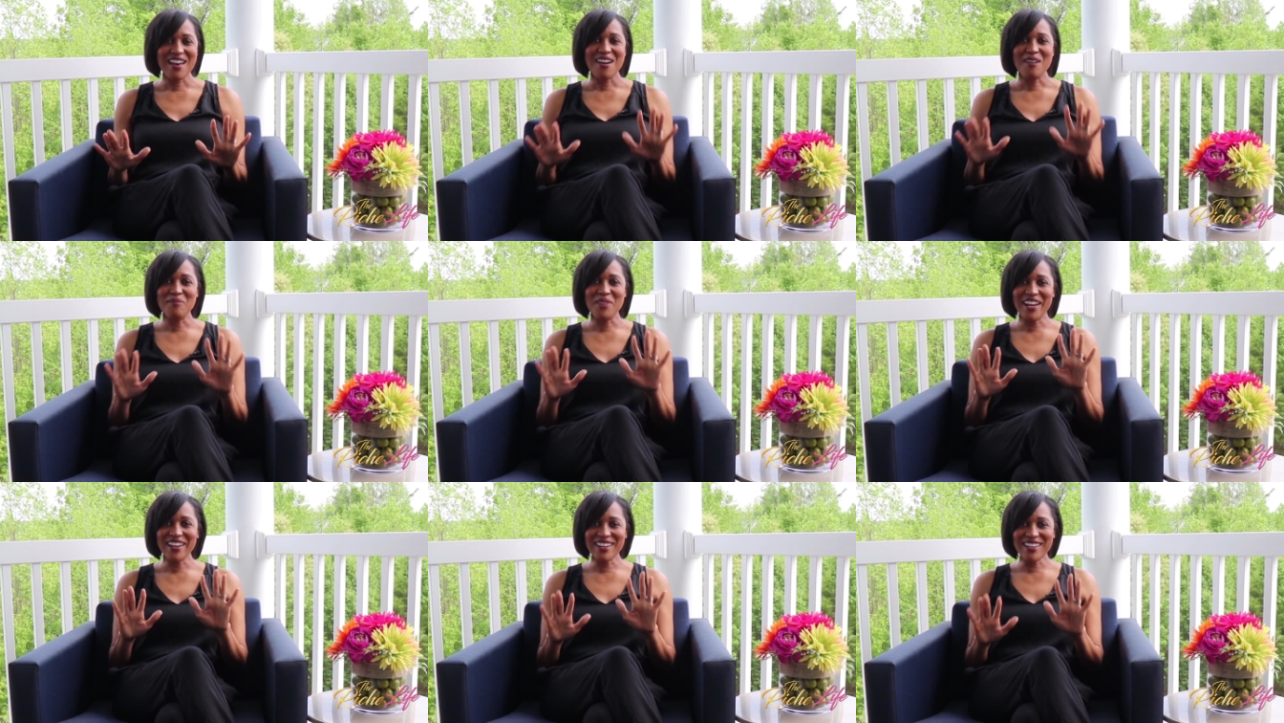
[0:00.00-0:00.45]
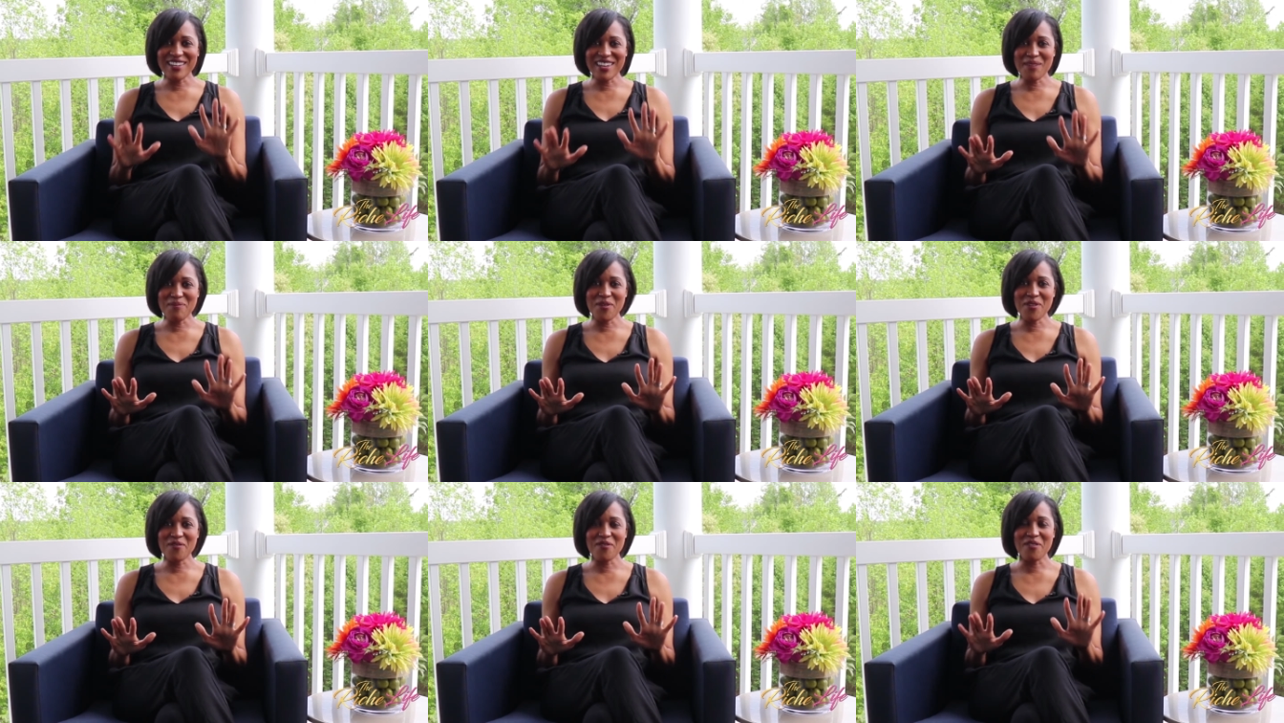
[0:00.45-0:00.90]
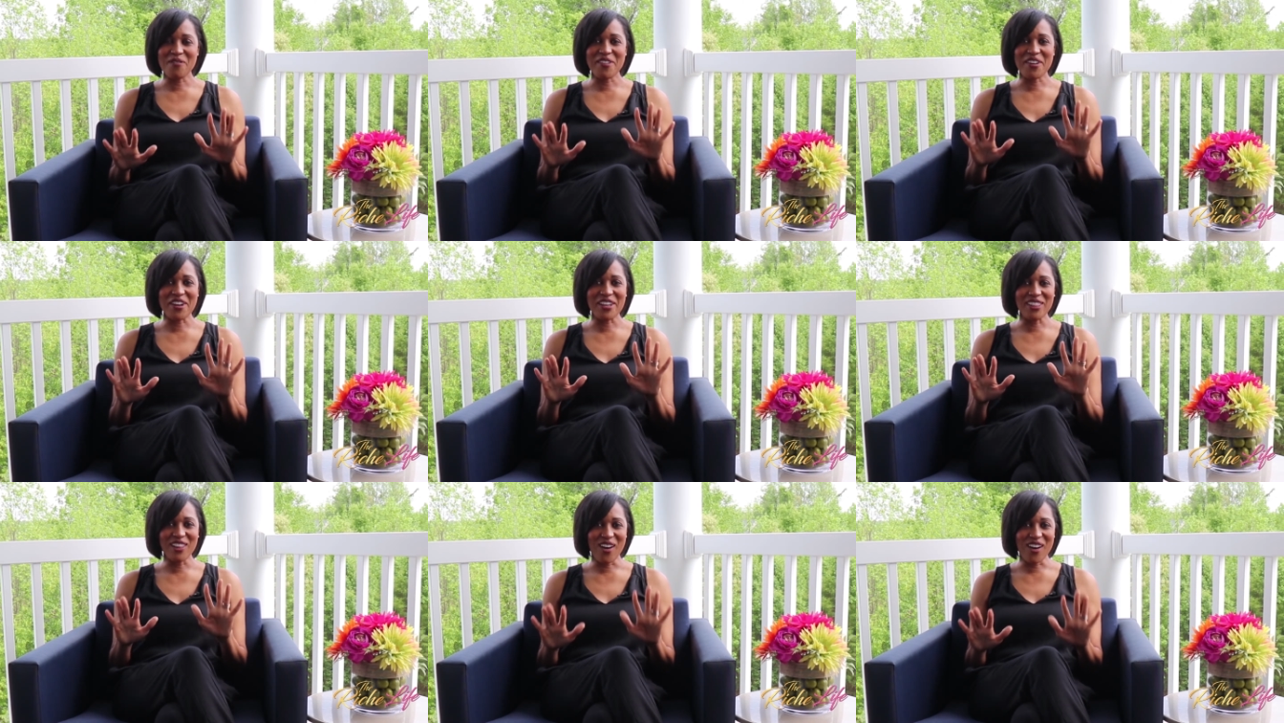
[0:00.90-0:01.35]
I'm not going to keep you for
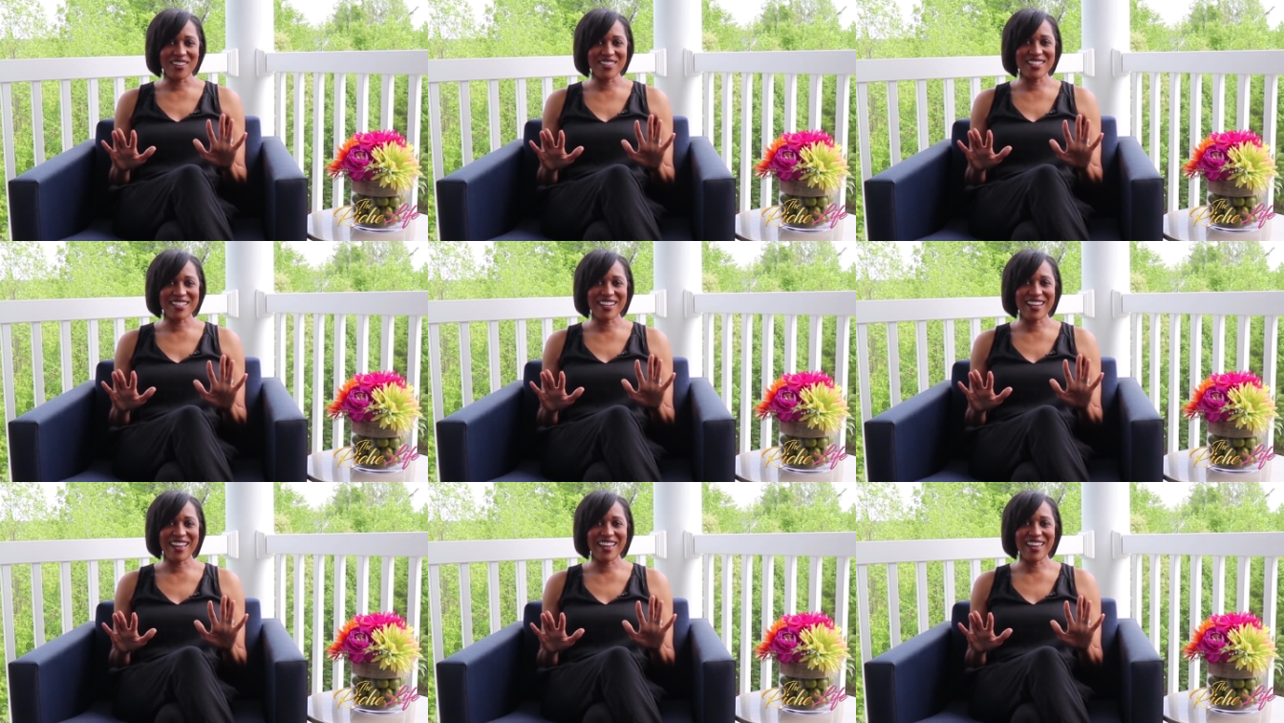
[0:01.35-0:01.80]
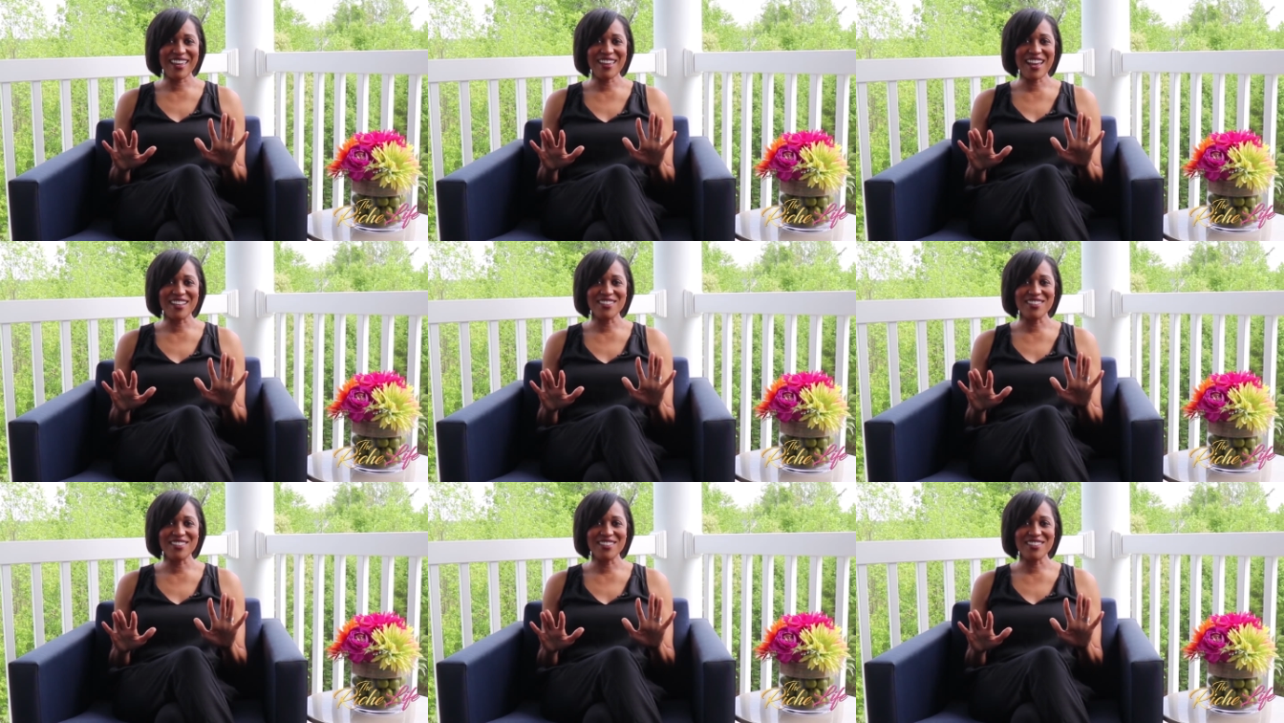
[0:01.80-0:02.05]
very long today.